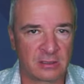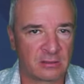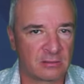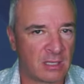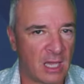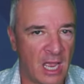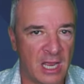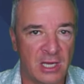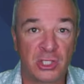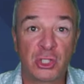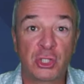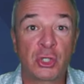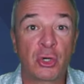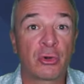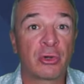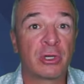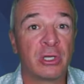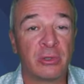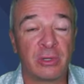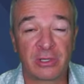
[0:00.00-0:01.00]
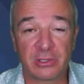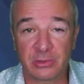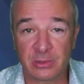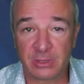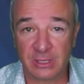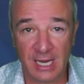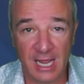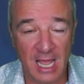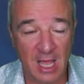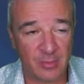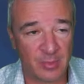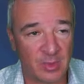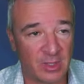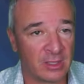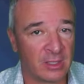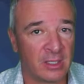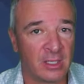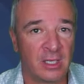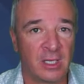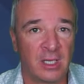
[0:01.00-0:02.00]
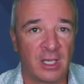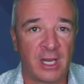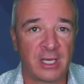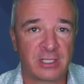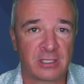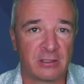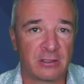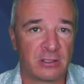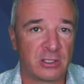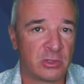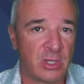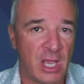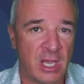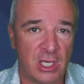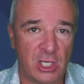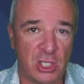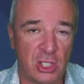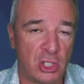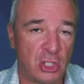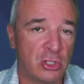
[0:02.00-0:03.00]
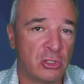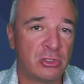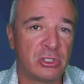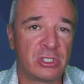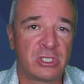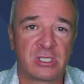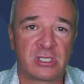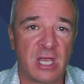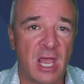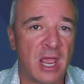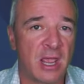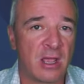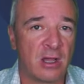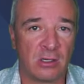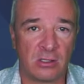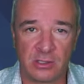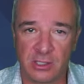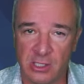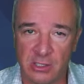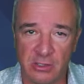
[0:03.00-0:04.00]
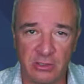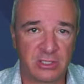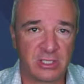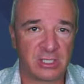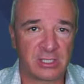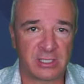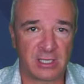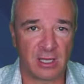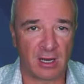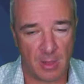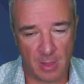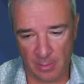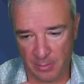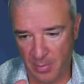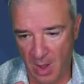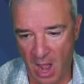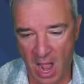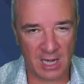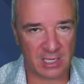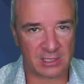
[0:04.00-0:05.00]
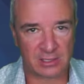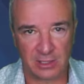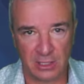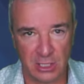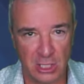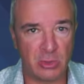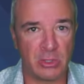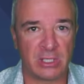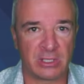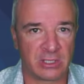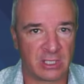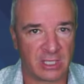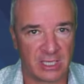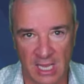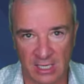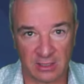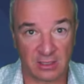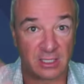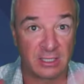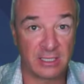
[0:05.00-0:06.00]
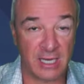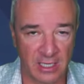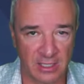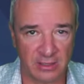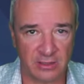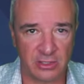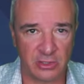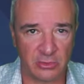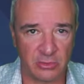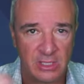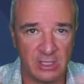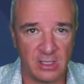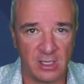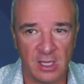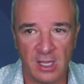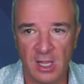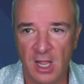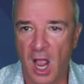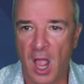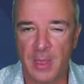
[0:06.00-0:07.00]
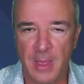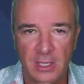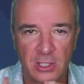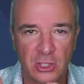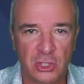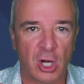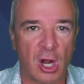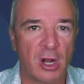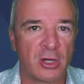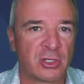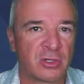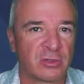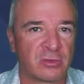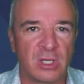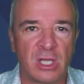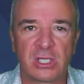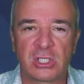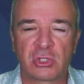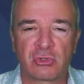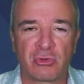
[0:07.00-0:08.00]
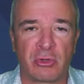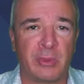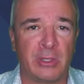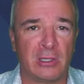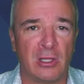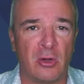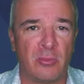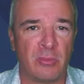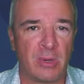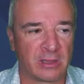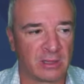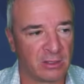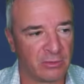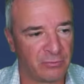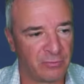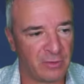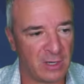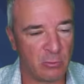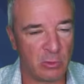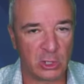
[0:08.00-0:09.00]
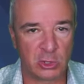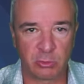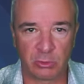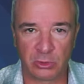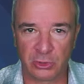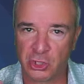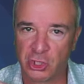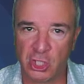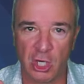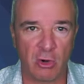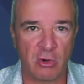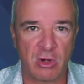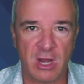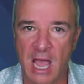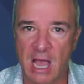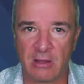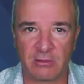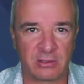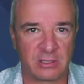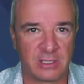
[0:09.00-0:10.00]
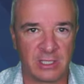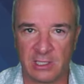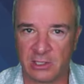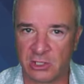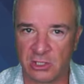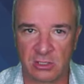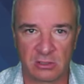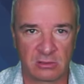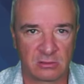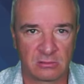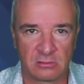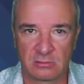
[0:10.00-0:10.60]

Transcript: I assure you, here's what's going to happen. He's going to do a huge sale, huge discount on the box, the unit to get connected to it, and then charge an extremely low monthly fee, which will choke out Dish.